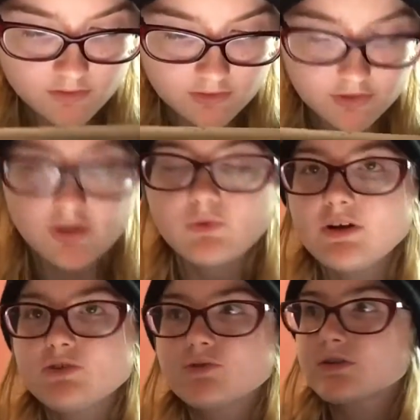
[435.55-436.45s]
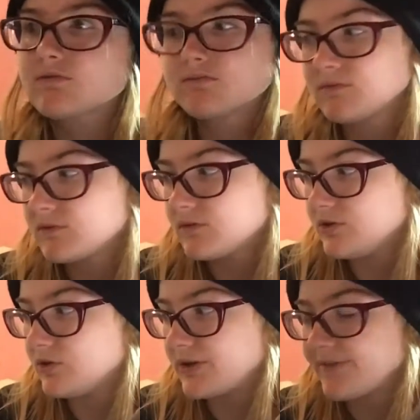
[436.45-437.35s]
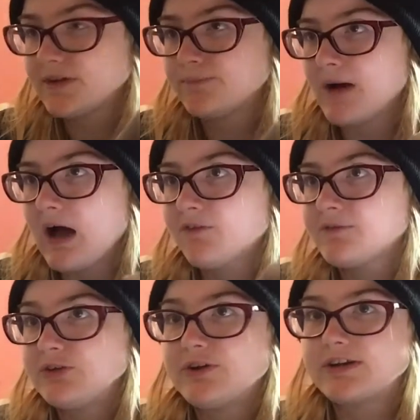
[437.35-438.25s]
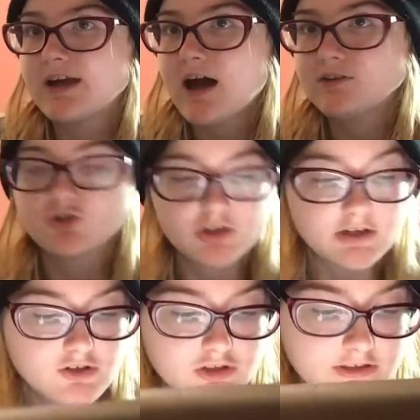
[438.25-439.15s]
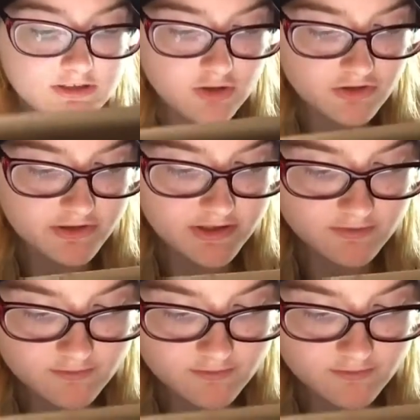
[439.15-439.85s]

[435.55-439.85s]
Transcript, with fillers: You know, you don't want who's, you know, giving a power when you acknowledge it. Just ignore it.